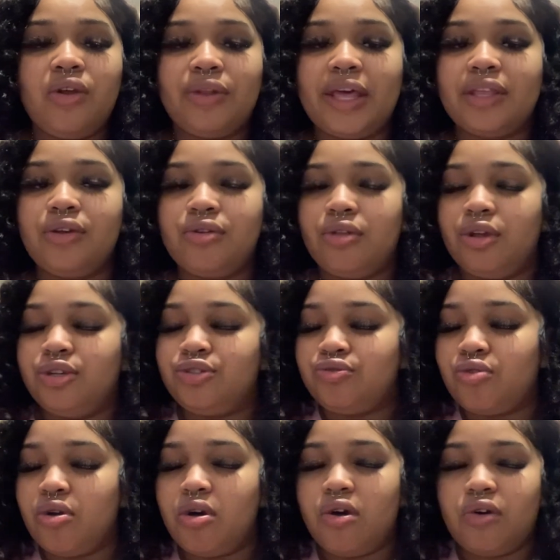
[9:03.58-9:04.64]
or like, you know, they're
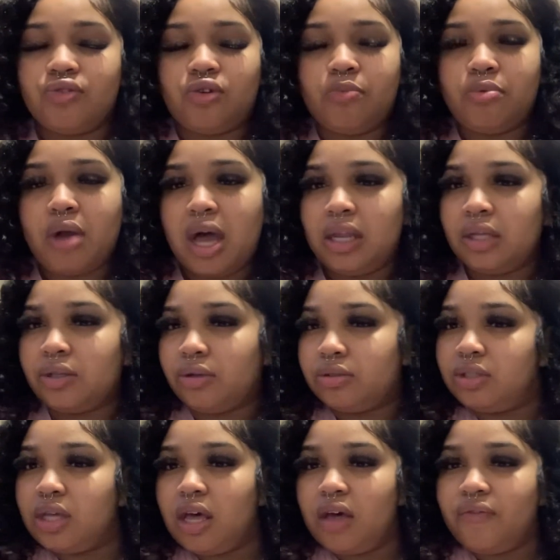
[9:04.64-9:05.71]
strong, they're brolic, they're
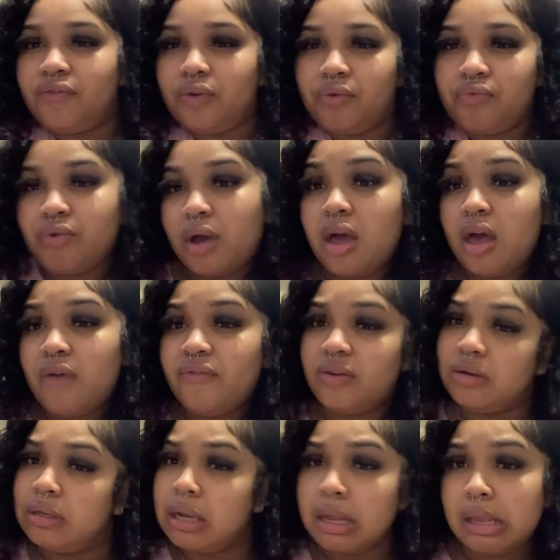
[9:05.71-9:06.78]
tough, they're rough,
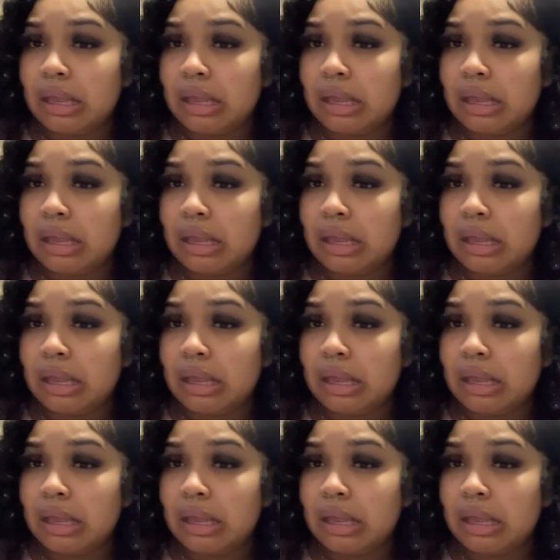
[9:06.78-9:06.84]
and